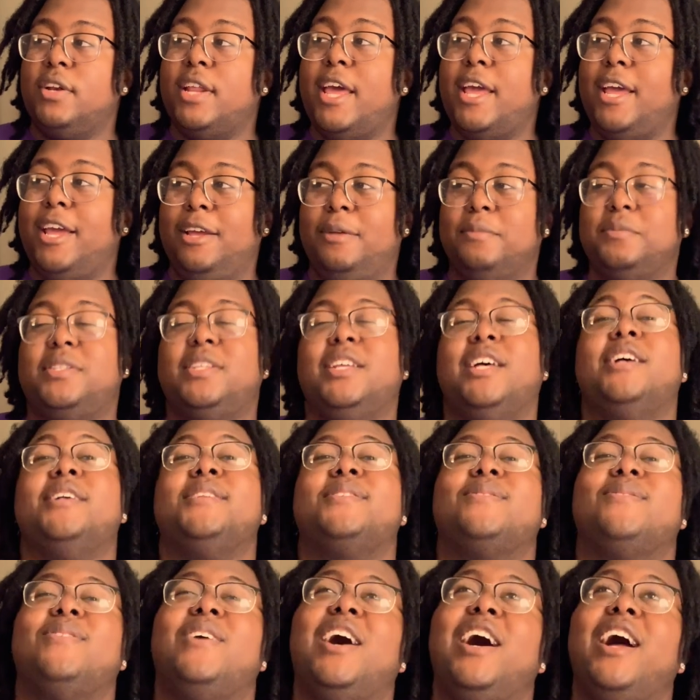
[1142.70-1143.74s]
names,
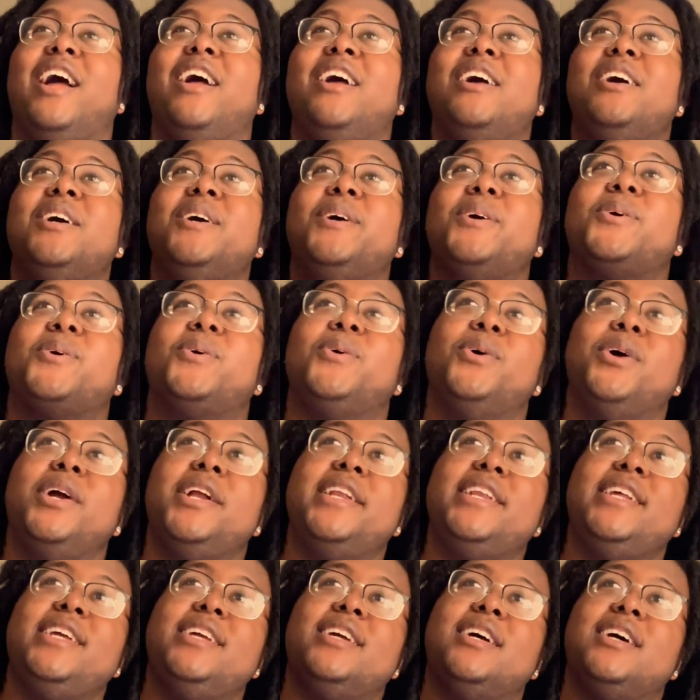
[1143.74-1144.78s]
that's why. Courtney,